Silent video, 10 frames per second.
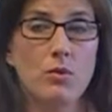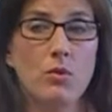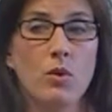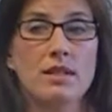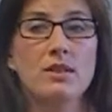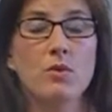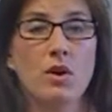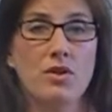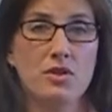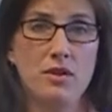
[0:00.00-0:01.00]
what's it
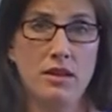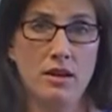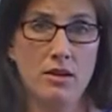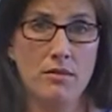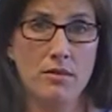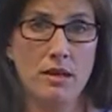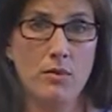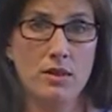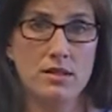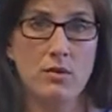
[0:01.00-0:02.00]
worth to them, and
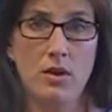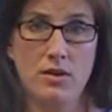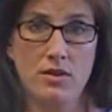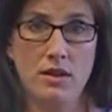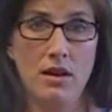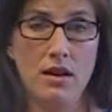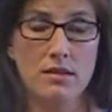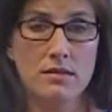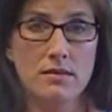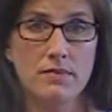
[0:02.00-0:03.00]
what's it worth to
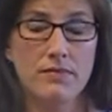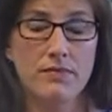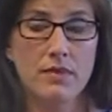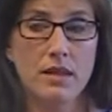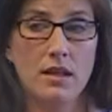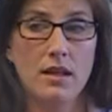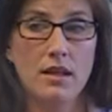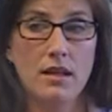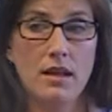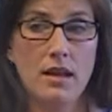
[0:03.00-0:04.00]
us?
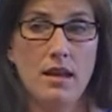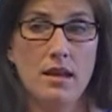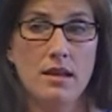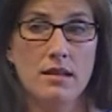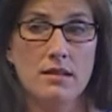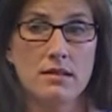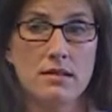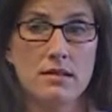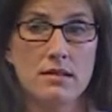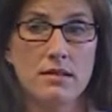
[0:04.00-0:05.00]

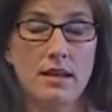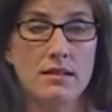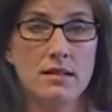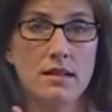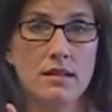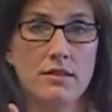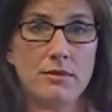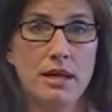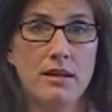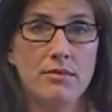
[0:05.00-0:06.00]
And that's the end of
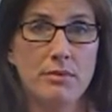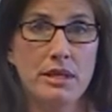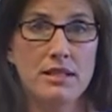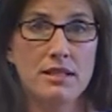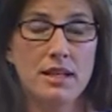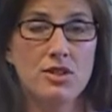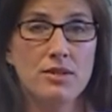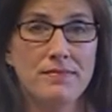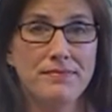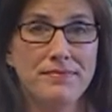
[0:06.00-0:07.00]
my presentation.
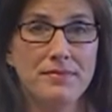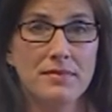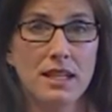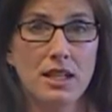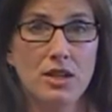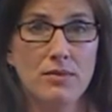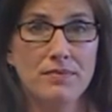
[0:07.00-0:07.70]
Thank you.